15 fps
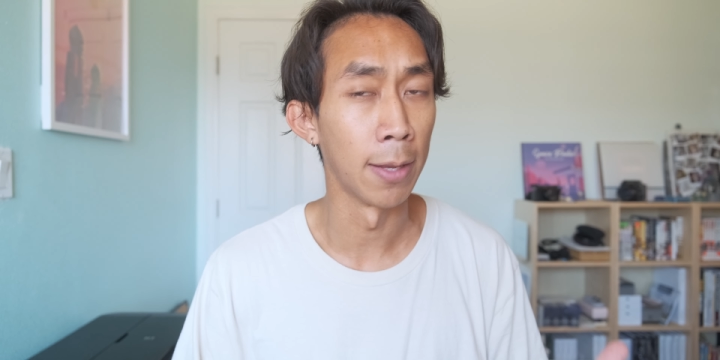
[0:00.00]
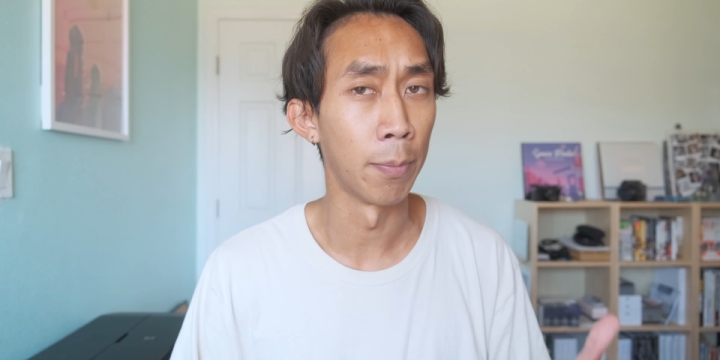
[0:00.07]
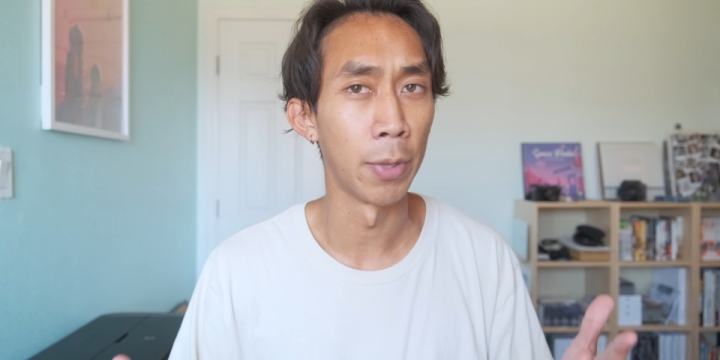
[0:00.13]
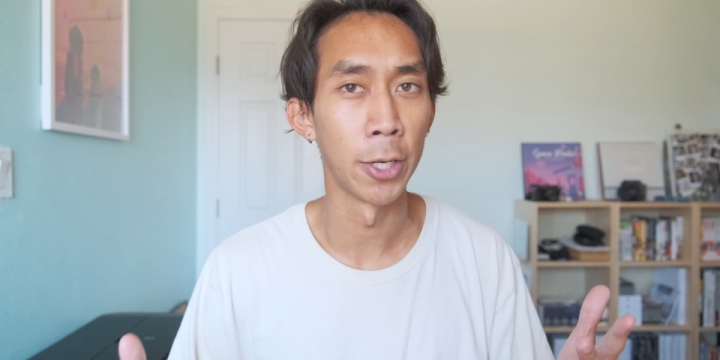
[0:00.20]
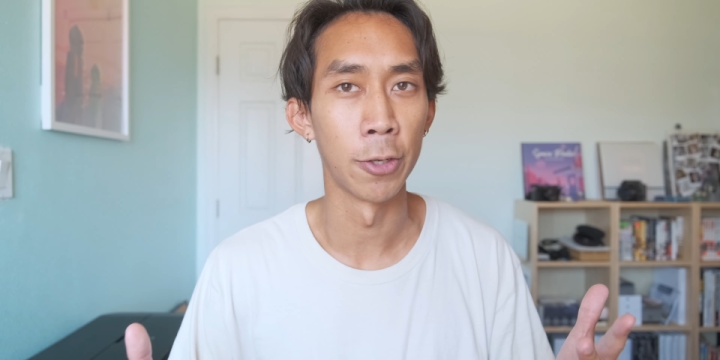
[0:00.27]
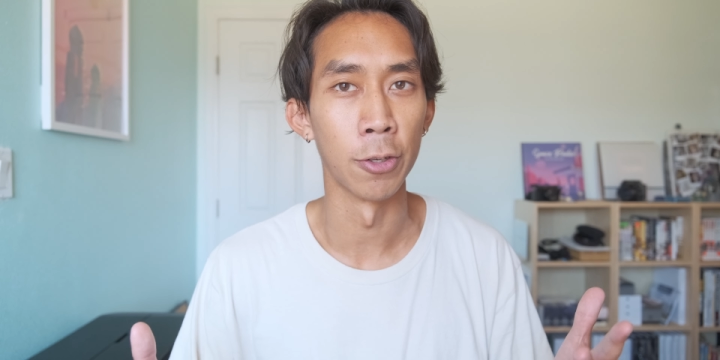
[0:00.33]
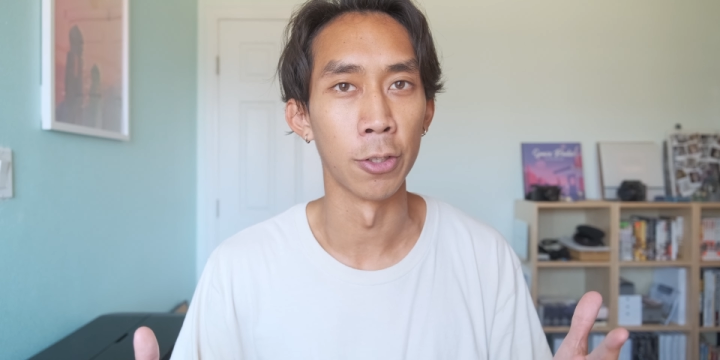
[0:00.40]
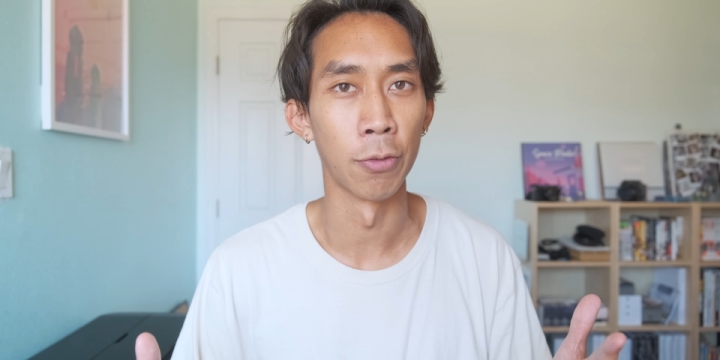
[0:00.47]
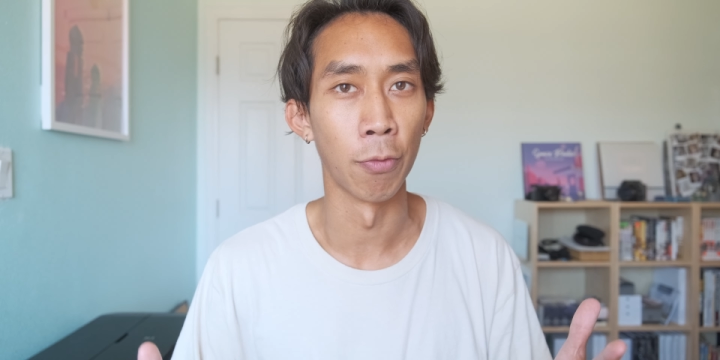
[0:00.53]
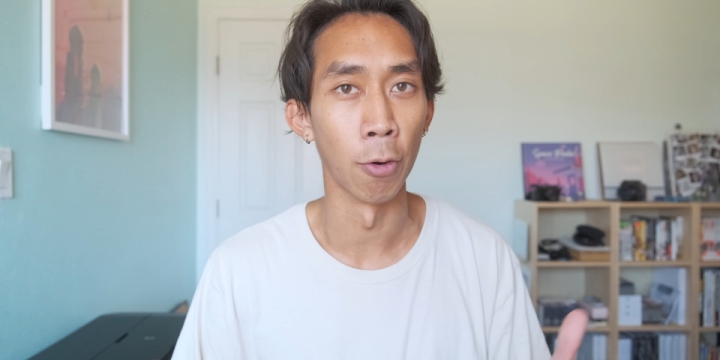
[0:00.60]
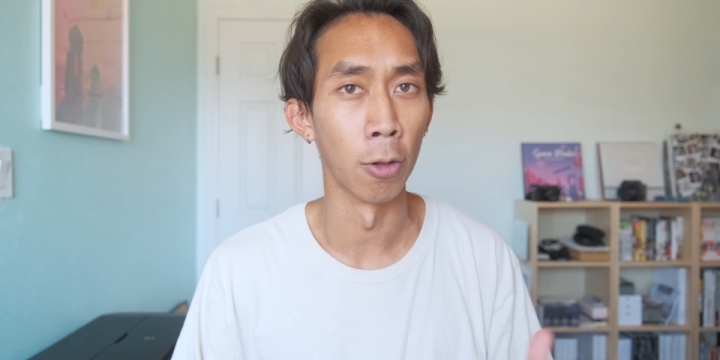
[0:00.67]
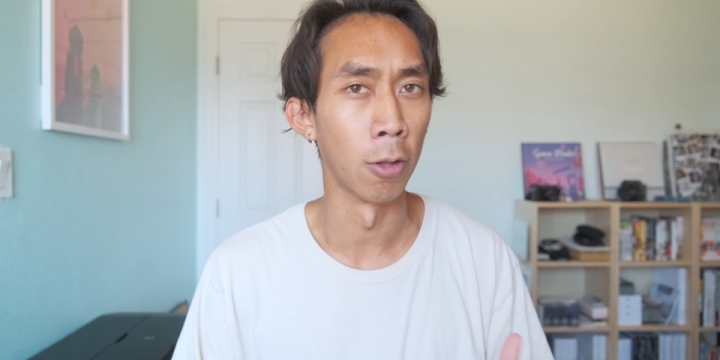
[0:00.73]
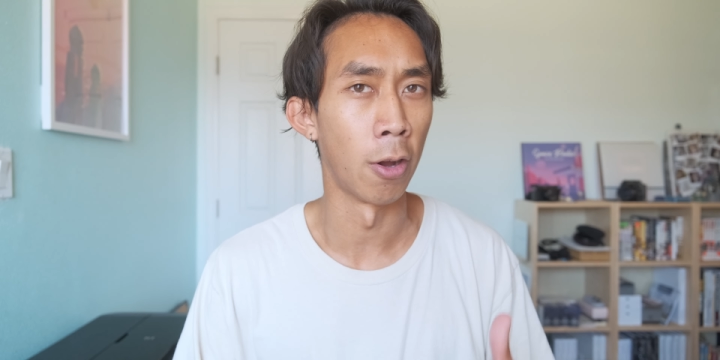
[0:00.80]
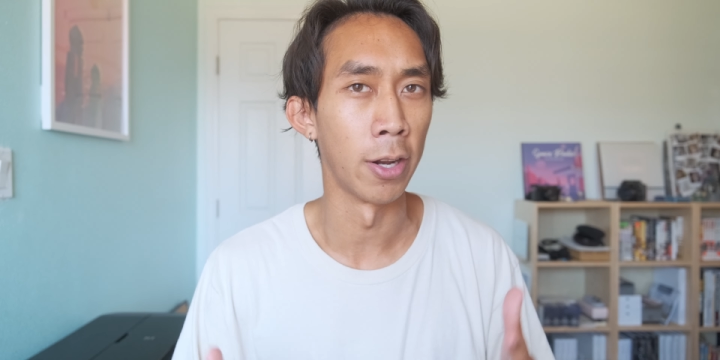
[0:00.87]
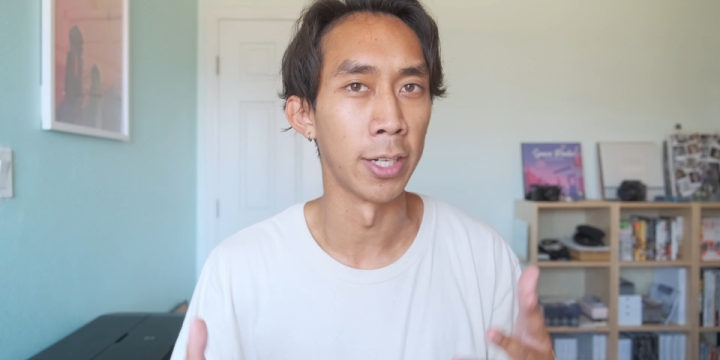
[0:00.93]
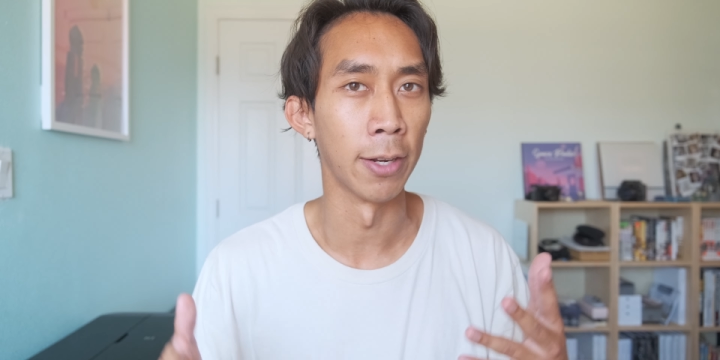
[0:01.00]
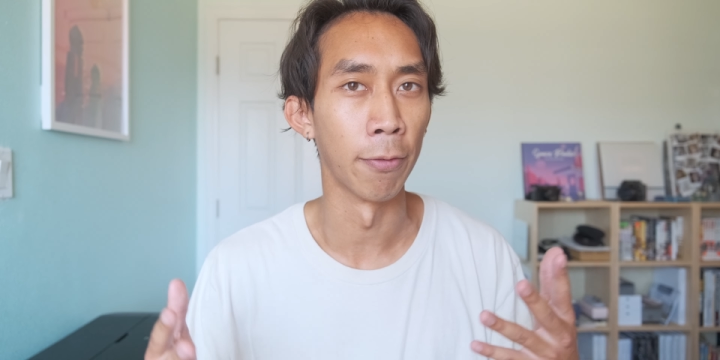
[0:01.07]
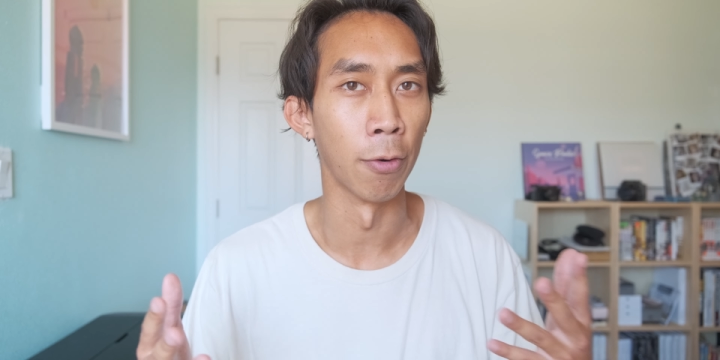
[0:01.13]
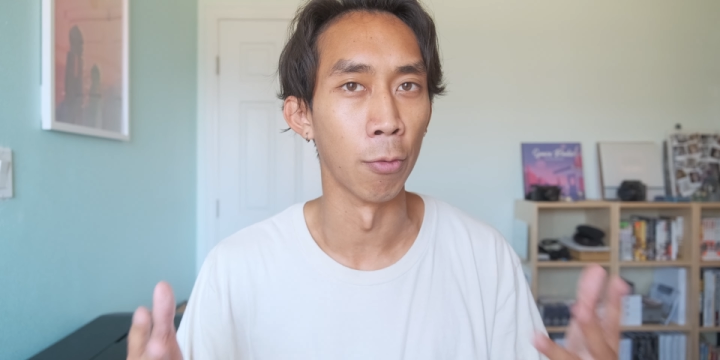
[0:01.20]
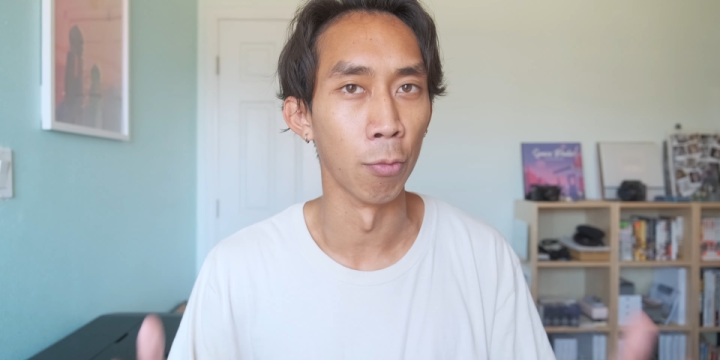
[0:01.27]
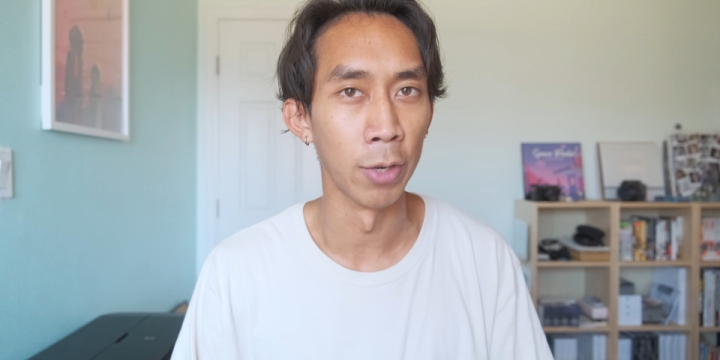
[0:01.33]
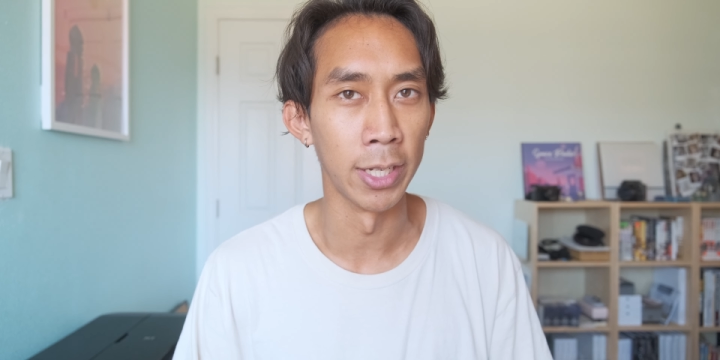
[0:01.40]
pictures for a lot of
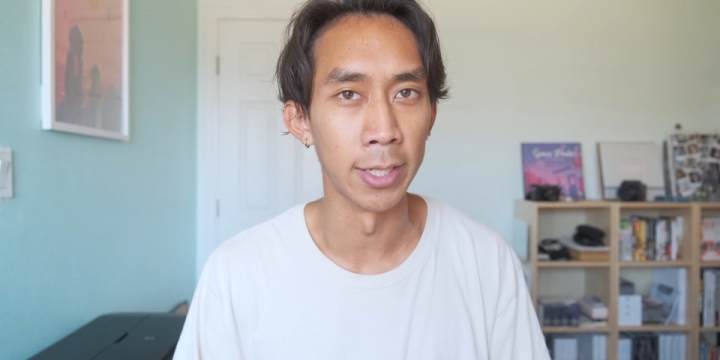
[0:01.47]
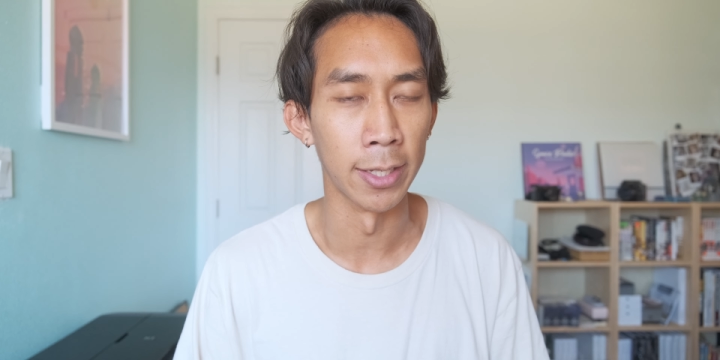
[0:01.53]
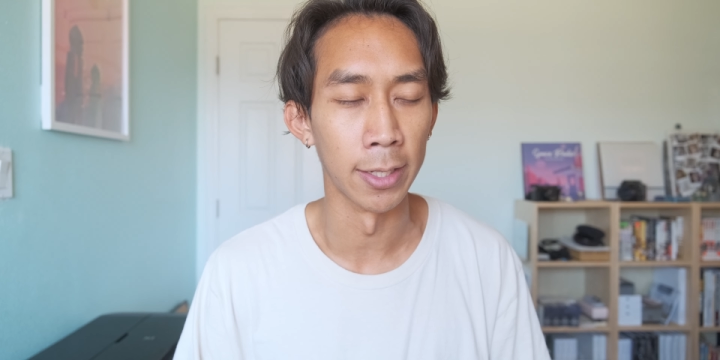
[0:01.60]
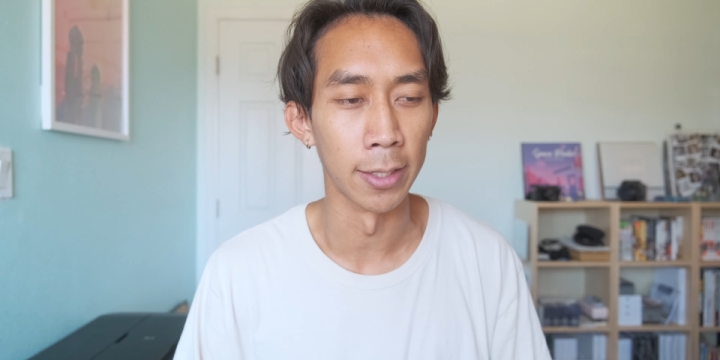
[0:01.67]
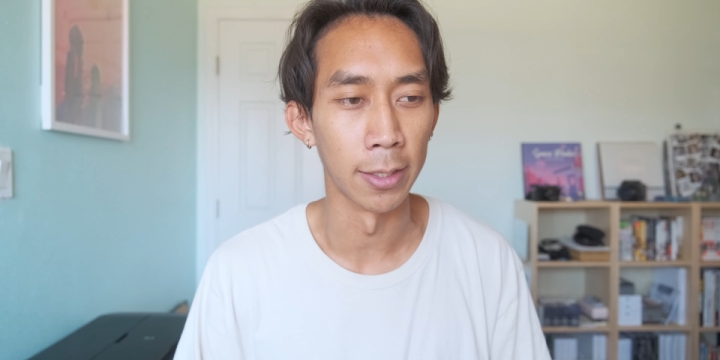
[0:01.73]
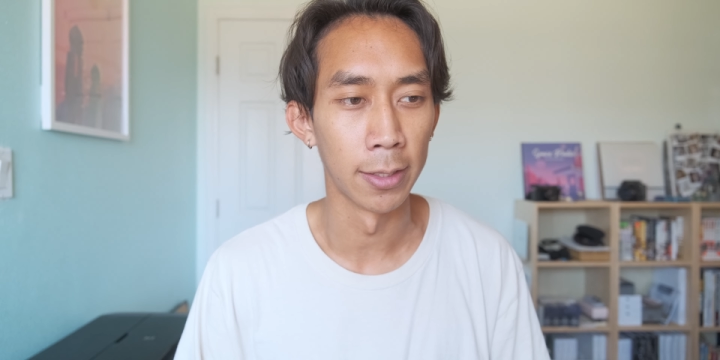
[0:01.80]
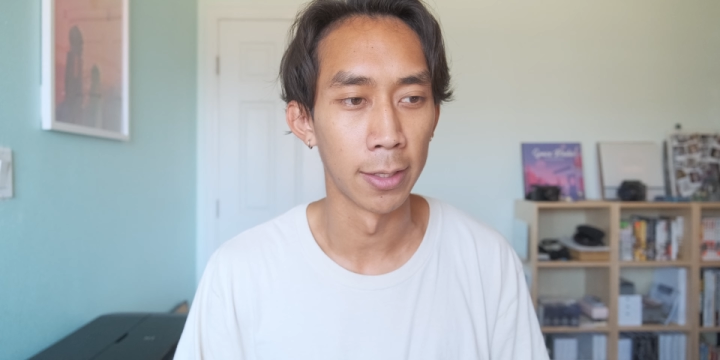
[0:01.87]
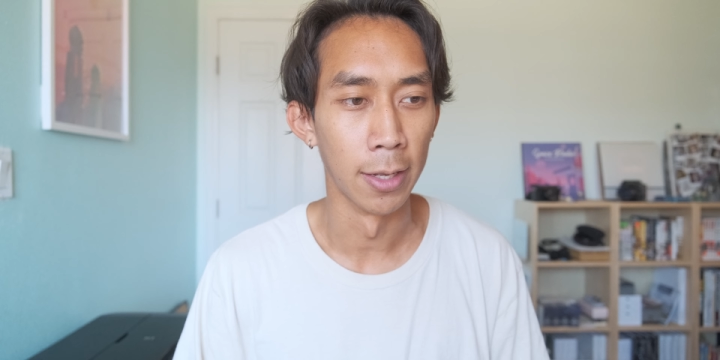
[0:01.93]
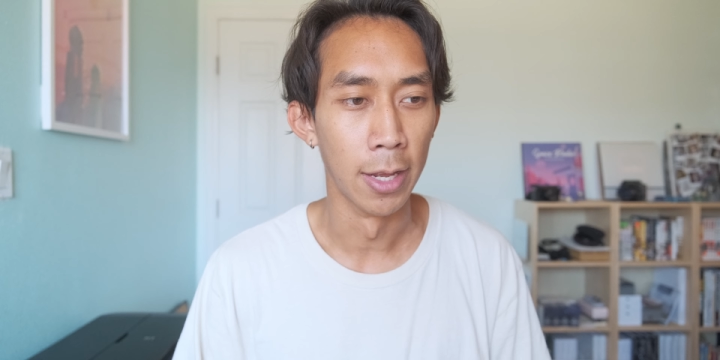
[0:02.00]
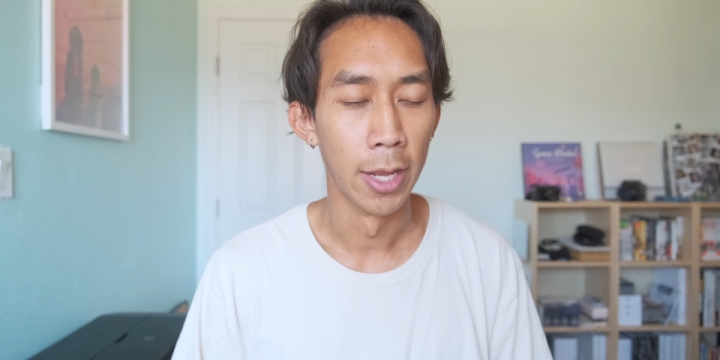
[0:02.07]
different reasons.